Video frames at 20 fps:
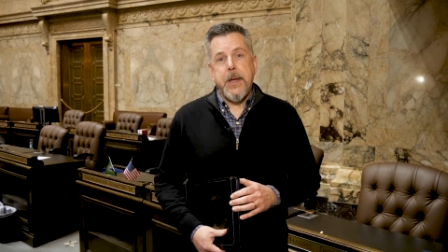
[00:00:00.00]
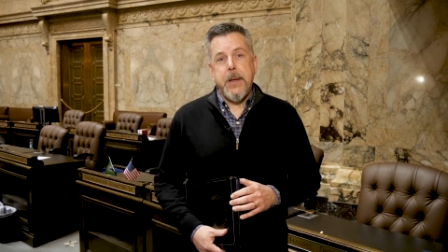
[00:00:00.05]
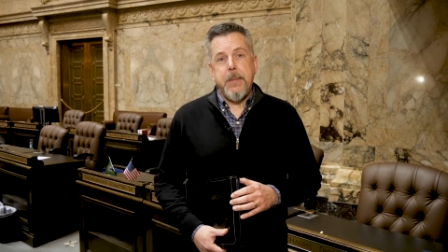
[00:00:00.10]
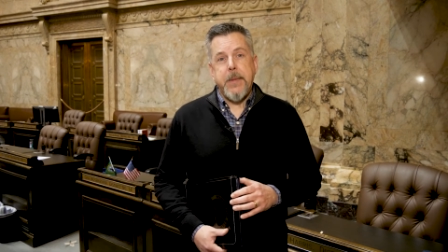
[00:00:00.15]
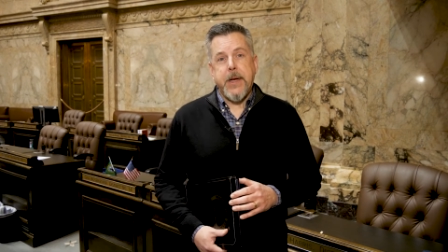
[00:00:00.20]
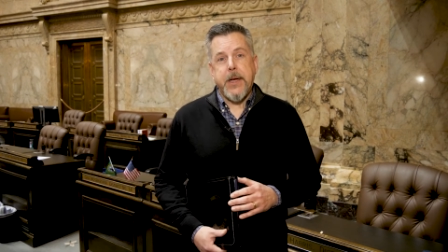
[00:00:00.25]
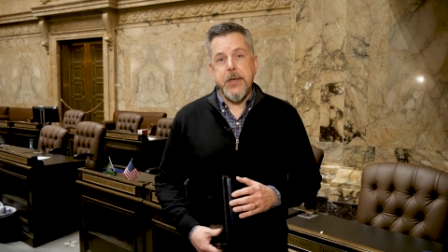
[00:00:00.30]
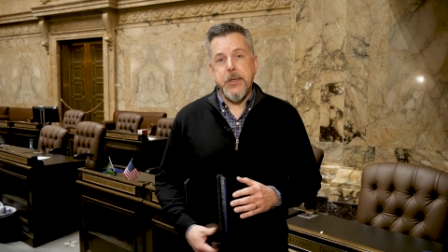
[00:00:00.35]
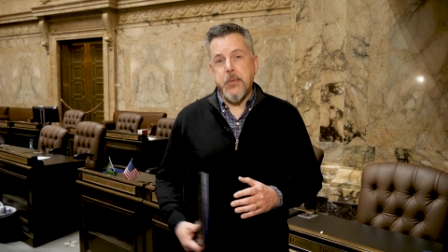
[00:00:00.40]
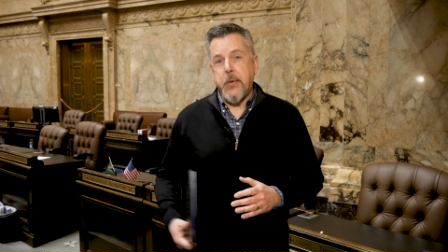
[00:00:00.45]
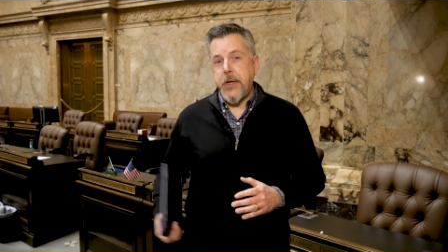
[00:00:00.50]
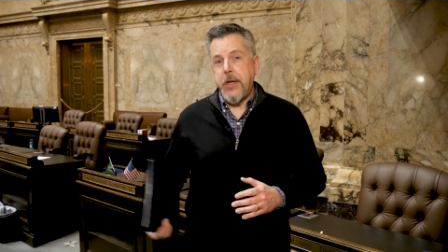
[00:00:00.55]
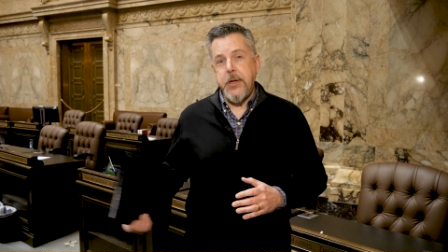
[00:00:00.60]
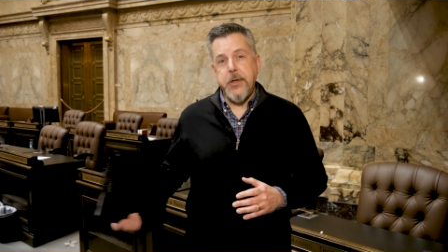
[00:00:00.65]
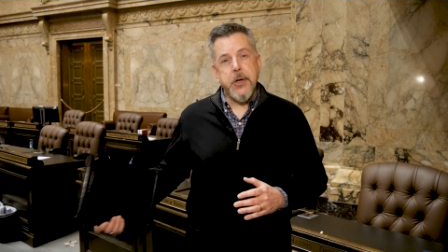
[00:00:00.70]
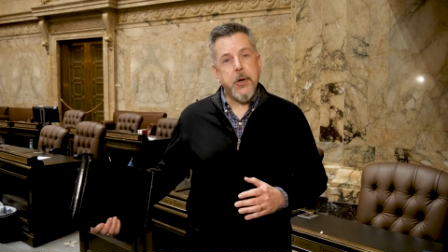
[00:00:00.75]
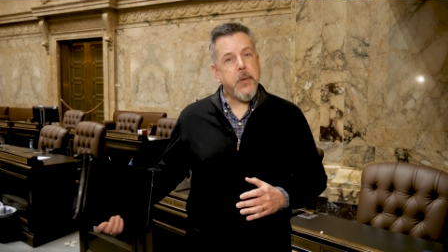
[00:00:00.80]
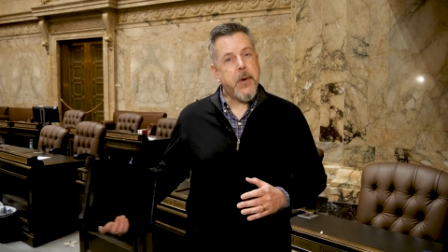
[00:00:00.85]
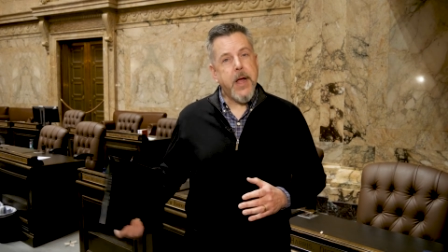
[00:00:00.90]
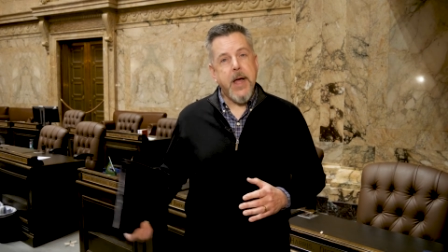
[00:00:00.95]
Because when you
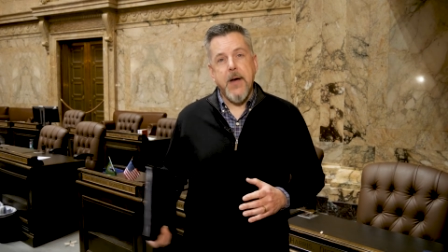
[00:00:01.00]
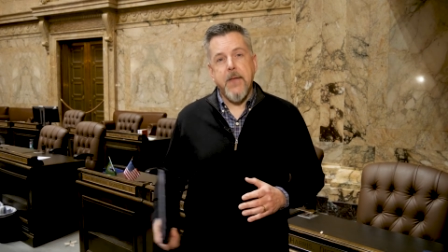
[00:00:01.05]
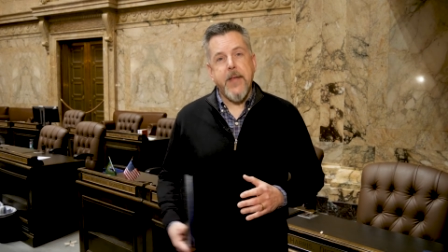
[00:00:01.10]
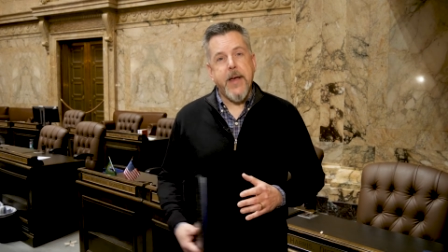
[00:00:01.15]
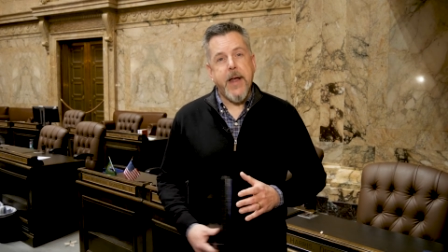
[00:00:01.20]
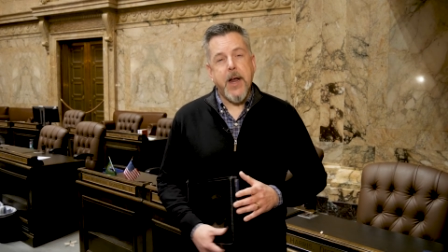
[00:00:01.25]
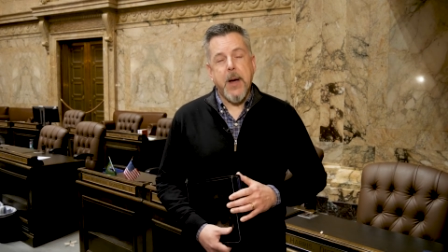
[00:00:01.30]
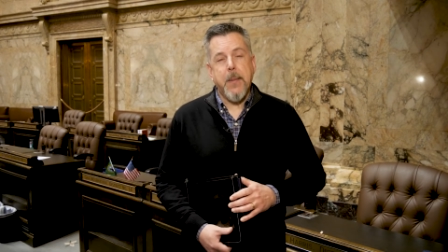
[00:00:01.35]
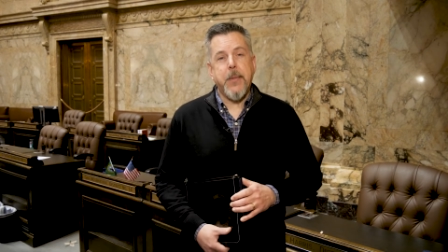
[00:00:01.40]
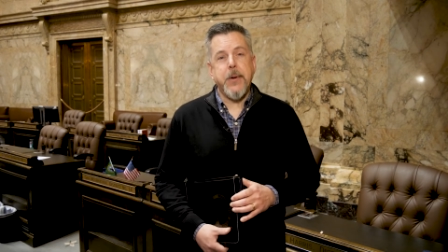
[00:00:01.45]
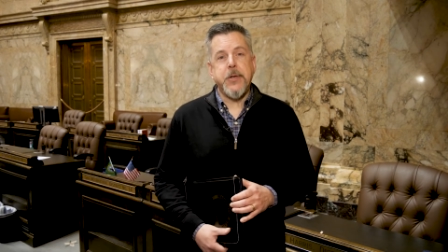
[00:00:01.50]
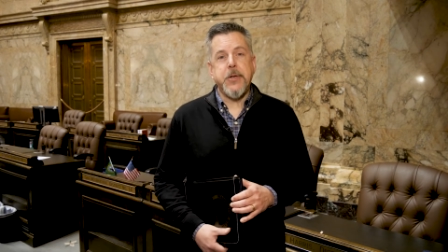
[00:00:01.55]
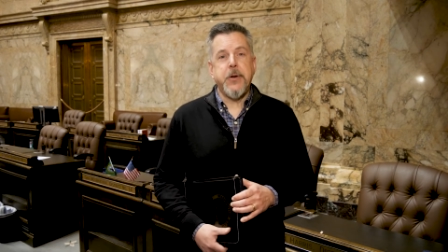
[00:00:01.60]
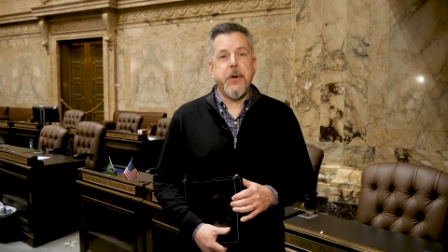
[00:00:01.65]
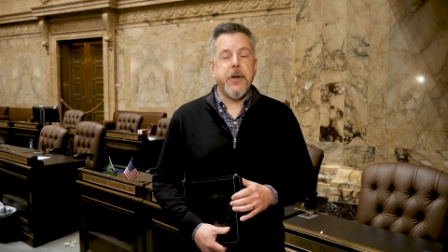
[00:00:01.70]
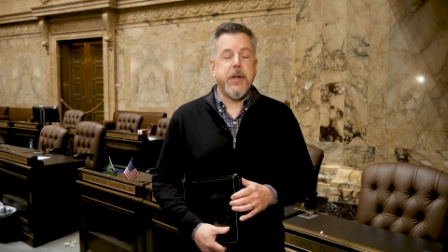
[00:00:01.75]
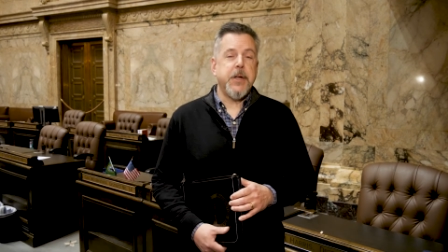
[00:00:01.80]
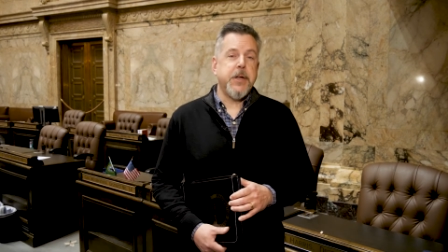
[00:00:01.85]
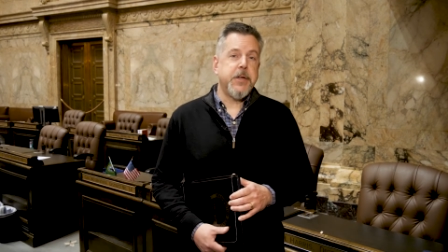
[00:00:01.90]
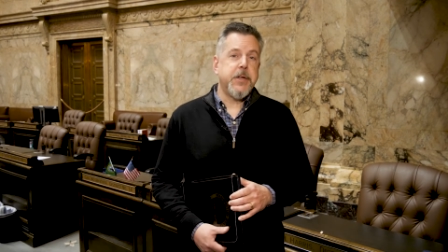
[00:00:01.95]
don't have that
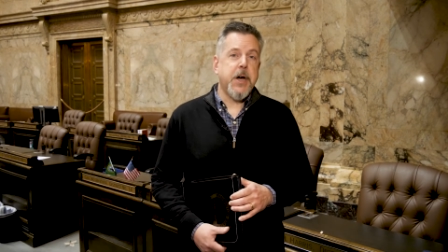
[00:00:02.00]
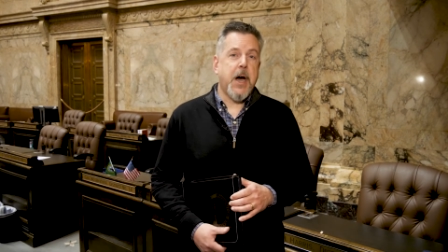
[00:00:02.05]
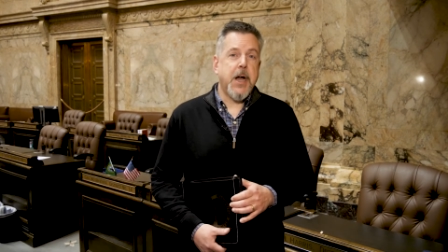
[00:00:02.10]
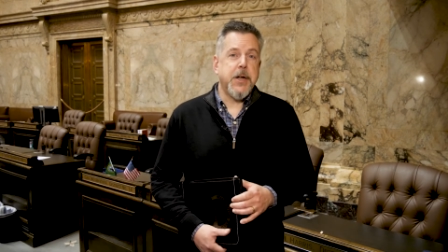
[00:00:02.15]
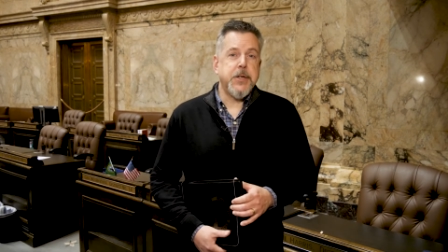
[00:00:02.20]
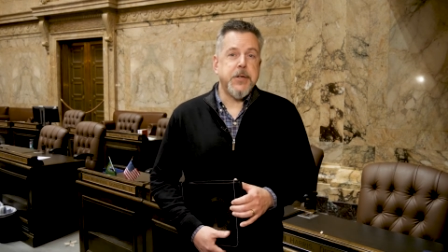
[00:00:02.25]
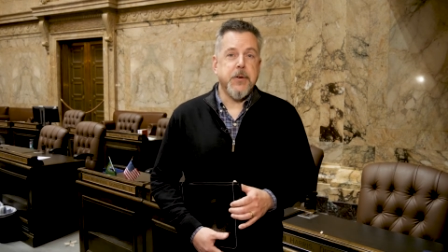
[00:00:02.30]
opportunity to talk